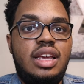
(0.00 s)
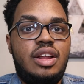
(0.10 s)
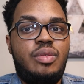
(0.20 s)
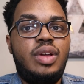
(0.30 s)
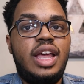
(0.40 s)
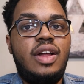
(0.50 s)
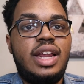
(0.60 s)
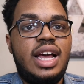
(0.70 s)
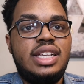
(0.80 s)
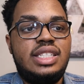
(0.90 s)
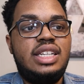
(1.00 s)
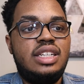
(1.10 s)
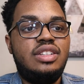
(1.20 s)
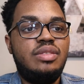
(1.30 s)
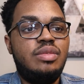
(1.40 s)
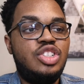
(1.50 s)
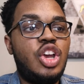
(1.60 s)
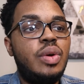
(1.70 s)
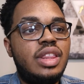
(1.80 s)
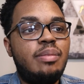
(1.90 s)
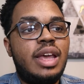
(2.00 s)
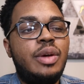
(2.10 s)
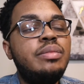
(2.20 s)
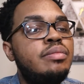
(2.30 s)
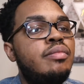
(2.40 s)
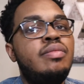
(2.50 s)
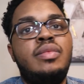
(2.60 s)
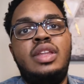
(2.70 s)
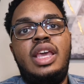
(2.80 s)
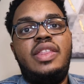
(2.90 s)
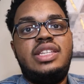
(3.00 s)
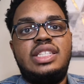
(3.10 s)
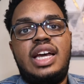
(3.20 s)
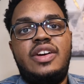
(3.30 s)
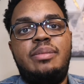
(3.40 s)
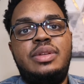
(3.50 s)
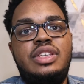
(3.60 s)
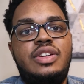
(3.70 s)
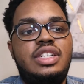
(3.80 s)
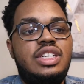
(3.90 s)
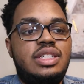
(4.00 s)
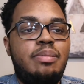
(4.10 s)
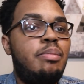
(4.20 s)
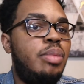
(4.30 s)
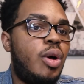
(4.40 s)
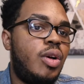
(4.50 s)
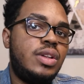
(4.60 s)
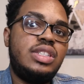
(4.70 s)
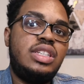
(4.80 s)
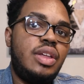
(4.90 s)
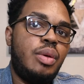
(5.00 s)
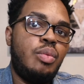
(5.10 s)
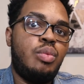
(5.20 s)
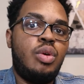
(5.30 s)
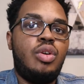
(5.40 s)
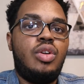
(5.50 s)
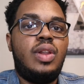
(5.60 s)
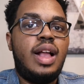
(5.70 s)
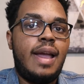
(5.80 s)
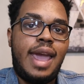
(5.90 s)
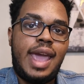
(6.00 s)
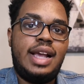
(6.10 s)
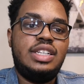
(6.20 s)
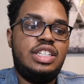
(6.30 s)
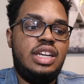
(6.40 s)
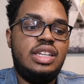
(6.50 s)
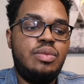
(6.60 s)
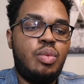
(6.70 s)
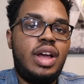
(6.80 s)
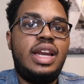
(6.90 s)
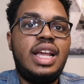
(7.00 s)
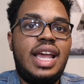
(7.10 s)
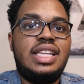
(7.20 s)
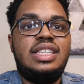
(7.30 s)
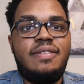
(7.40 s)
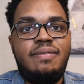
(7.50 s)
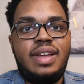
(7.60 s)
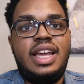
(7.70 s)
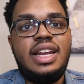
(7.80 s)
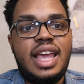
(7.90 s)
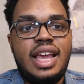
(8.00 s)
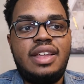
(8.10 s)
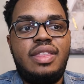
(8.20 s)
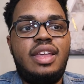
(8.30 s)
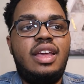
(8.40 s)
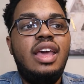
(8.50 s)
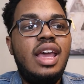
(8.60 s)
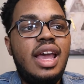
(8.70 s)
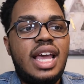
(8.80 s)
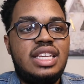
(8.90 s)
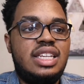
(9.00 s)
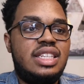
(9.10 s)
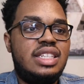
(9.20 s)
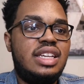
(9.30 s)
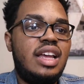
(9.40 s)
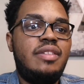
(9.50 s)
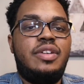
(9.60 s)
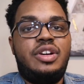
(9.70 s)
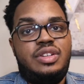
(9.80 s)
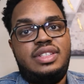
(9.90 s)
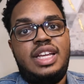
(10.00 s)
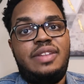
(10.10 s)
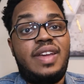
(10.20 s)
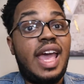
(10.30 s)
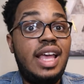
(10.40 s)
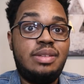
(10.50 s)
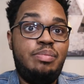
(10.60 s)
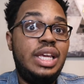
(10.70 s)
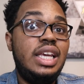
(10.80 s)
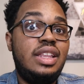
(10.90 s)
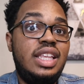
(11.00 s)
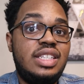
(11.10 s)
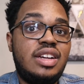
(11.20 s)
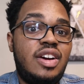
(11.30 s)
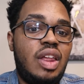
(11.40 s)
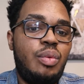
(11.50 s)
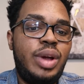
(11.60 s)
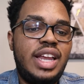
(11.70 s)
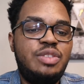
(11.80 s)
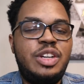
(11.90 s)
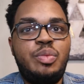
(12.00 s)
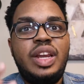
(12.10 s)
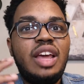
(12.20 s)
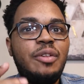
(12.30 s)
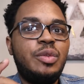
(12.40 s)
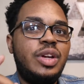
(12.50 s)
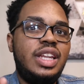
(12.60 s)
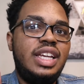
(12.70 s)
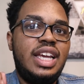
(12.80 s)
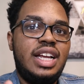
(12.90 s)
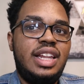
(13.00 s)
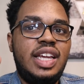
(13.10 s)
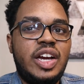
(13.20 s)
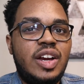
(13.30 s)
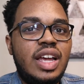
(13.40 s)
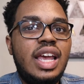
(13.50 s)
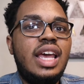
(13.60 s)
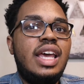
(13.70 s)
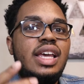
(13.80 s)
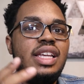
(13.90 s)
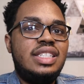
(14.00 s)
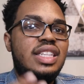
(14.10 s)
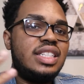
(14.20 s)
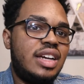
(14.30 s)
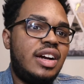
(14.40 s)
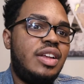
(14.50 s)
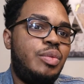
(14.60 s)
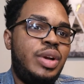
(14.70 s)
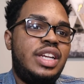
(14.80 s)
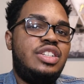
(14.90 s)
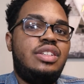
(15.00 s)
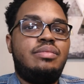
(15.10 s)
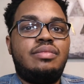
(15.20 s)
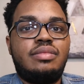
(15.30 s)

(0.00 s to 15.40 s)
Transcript: held hostage, choking them out. This entire episode is just balls to the wall action. Wanda has to fight Agatha, has to discover herself as being the Scarlet Witch, which we never really get clear. Is the Scarlet Witch